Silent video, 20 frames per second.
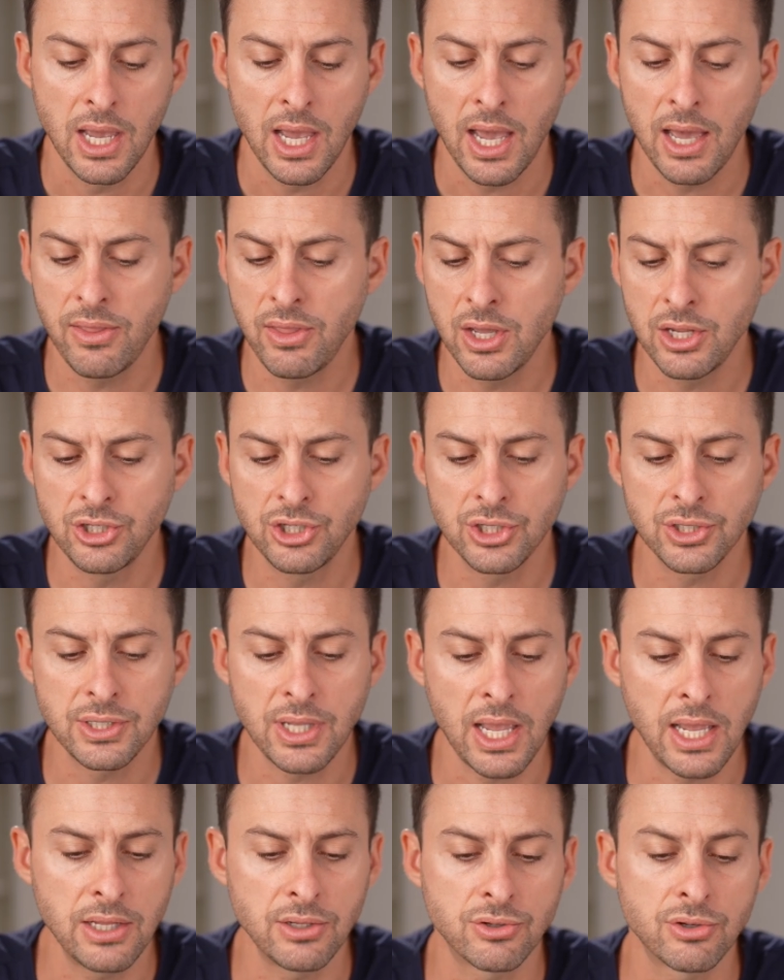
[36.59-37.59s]
and then just
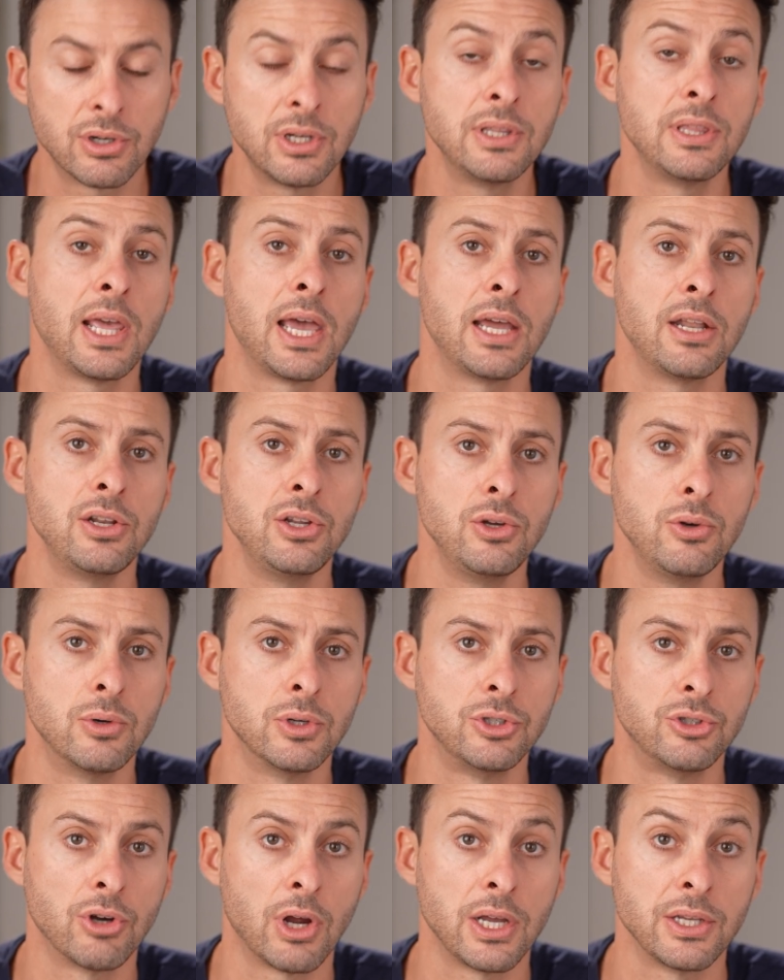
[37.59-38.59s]
enter in that new
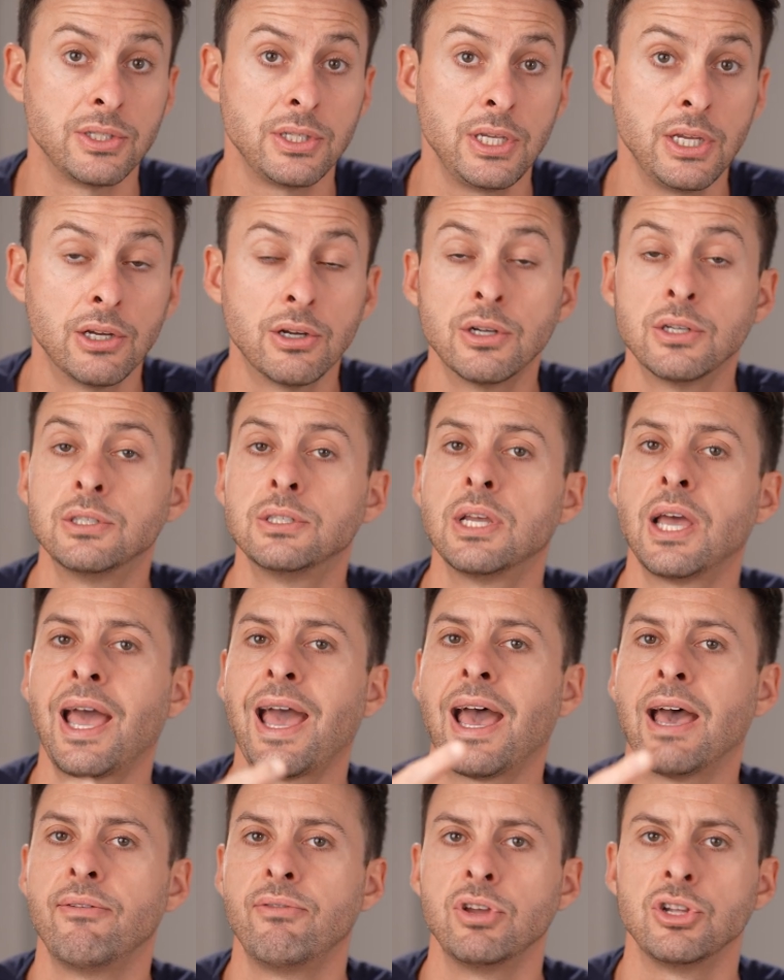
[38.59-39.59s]
address here to
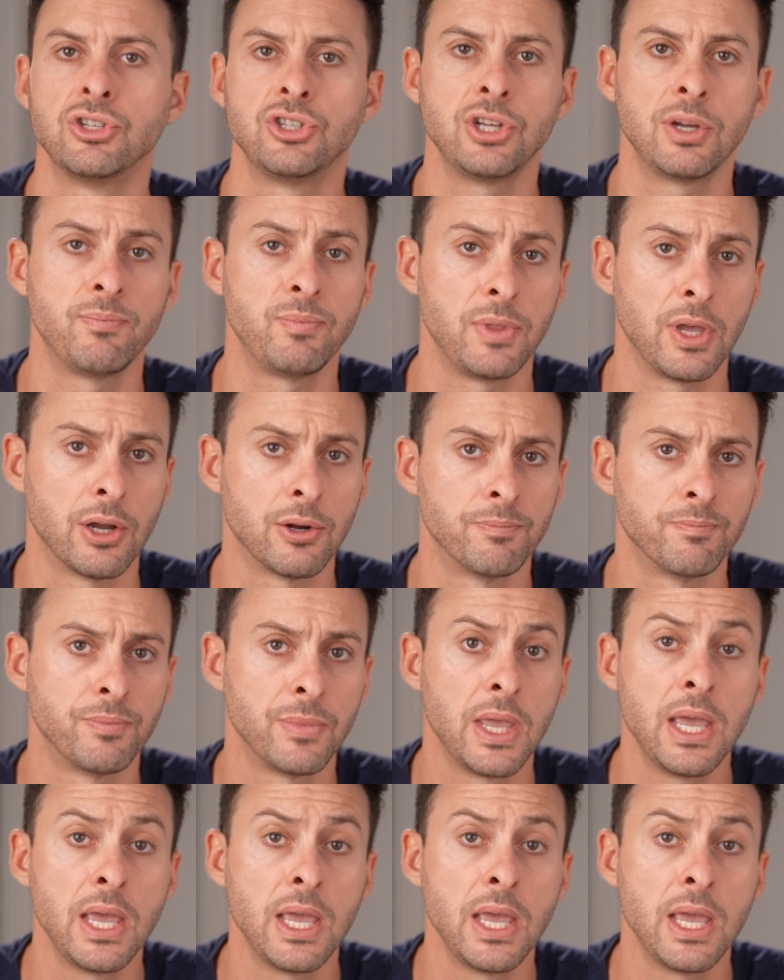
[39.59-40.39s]
have it shipped there.